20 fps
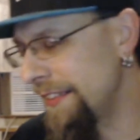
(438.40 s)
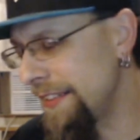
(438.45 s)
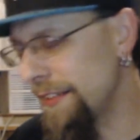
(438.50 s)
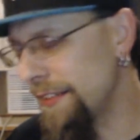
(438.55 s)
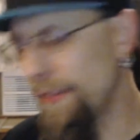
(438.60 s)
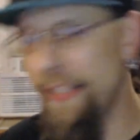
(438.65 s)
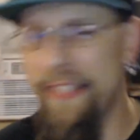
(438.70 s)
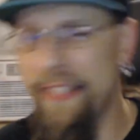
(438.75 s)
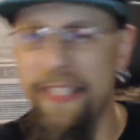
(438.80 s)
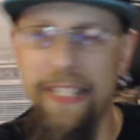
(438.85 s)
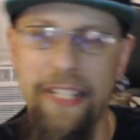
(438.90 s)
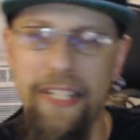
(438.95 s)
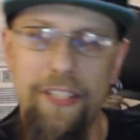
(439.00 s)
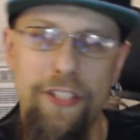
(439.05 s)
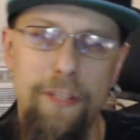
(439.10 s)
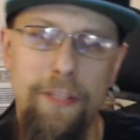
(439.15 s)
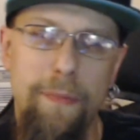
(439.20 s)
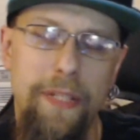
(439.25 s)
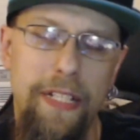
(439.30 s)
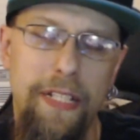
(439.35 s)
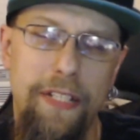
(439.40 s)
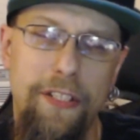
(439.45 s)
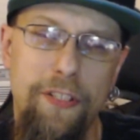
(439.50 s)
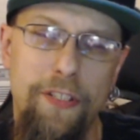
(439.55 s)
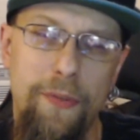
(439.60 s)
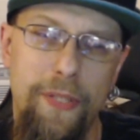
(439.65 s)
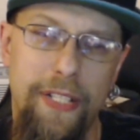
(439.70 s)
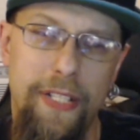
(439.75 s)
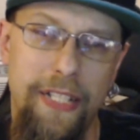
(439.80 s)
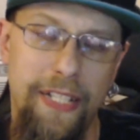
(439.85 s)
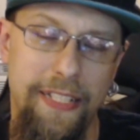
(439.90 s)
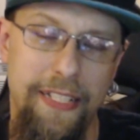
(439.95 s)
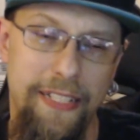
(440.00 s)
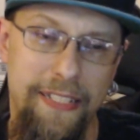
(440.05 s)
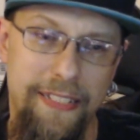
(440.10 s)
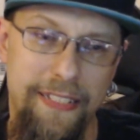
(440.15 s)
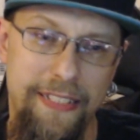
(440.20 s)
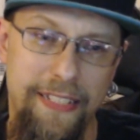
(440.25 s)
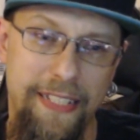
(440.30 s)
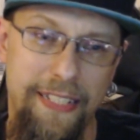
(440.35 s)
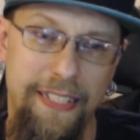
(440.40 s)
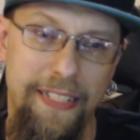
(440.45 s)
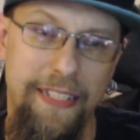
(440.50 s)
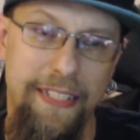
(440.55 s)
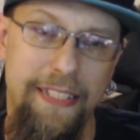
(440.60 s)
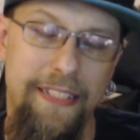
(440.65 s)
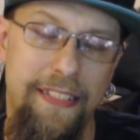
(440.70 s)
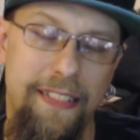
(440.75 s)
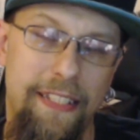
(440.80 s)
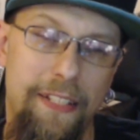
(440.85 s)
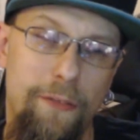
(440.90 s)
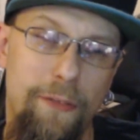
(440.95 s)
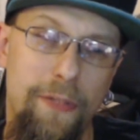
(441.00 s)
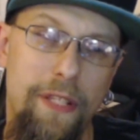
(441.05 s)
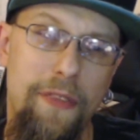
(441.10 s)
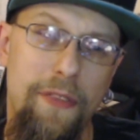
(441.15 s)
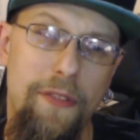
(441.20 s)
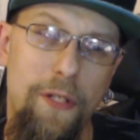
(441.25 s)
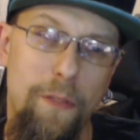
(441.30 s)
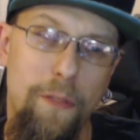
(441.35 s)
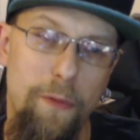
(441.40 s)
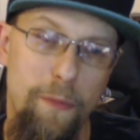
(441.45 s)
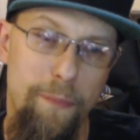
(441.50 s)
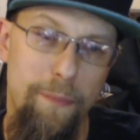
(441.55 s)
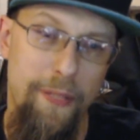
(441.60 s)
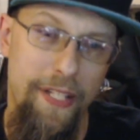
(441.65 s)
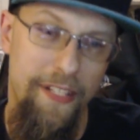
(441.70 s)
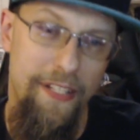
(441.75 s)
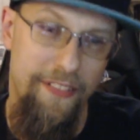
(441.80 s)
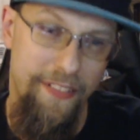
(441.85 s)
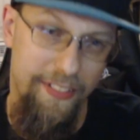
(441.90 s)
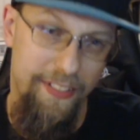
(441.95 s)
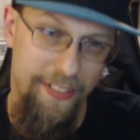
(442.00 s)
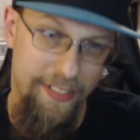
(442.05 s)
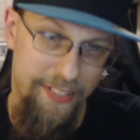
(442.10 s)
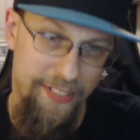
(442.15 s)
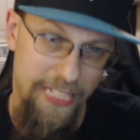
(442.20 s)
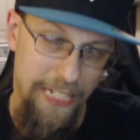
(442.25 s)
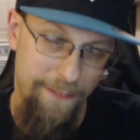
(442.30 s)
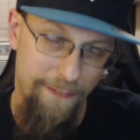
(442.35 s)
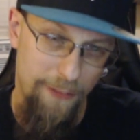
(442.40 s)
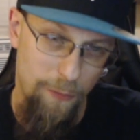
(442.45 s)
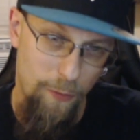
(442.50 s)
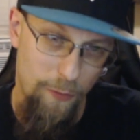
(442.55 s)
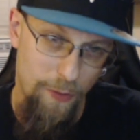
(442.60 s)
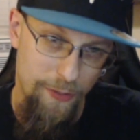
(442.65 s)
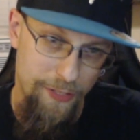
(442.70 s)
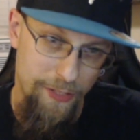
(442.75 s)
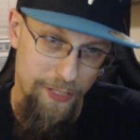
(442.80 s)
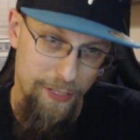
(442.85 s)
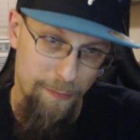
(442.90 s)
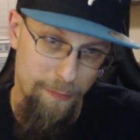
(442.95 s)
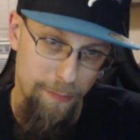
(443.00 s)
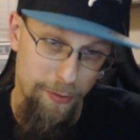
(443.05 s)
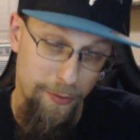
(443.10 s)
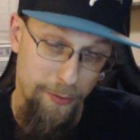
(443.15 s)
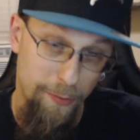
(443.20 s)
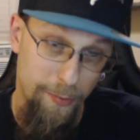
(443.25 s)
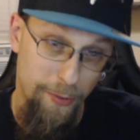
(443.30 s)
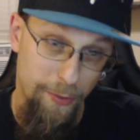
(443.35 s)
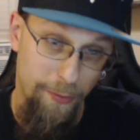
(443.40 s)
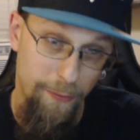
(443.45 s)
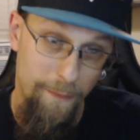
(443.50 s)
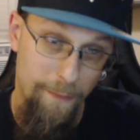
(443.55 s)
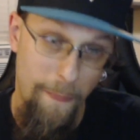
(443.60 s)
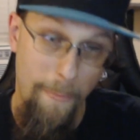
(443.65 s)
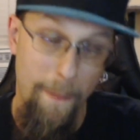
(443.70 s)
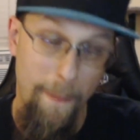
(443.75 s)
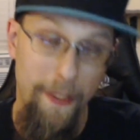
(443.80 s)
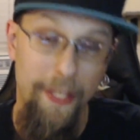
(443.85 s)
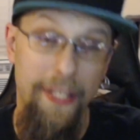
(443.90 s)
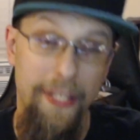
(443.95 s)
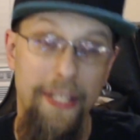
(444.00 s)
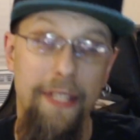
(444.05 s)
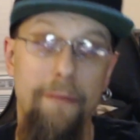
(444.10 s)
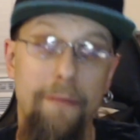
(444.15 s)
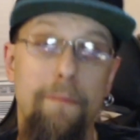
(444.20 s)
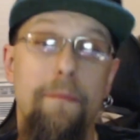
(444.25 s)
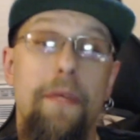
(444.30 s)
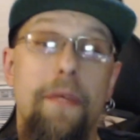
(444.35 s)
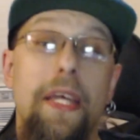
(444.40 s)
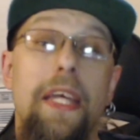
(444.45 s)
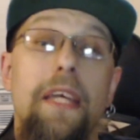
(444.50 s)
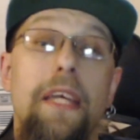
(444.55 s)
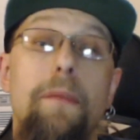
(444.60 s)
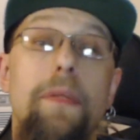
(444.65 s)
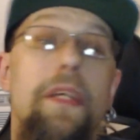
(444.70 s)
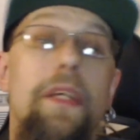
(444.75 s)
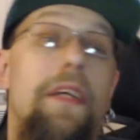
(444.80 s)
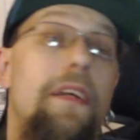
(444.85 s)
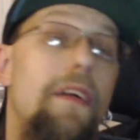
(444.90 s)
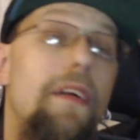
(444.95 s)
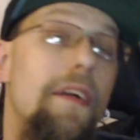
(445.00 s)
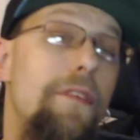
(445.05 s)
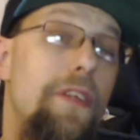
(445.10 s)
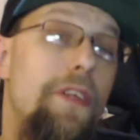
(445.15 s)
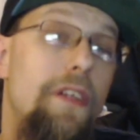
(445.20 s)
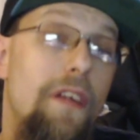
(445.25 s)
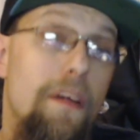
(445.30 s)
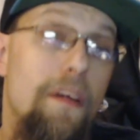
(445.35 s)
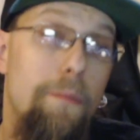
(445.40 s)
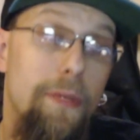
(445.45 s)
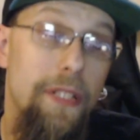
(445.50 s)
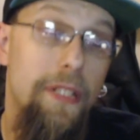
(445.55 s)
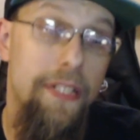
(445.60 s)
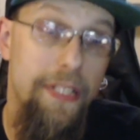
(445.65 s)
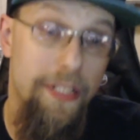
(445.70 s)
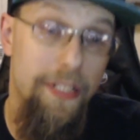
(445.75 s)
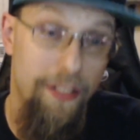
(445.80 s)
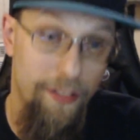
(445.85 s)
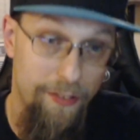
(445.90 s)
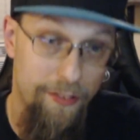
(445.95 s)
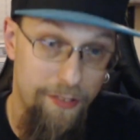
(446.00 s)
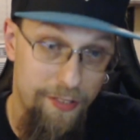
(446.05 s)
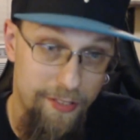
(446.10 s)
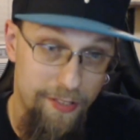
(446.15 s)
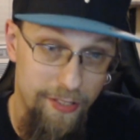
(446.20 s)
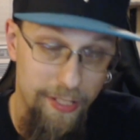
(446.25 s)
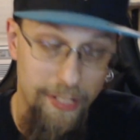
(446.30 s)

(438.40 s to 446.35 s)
only thing I should be doing on this thing is like rethermal pasting this every once in a blue moon. Maybe every couple of years,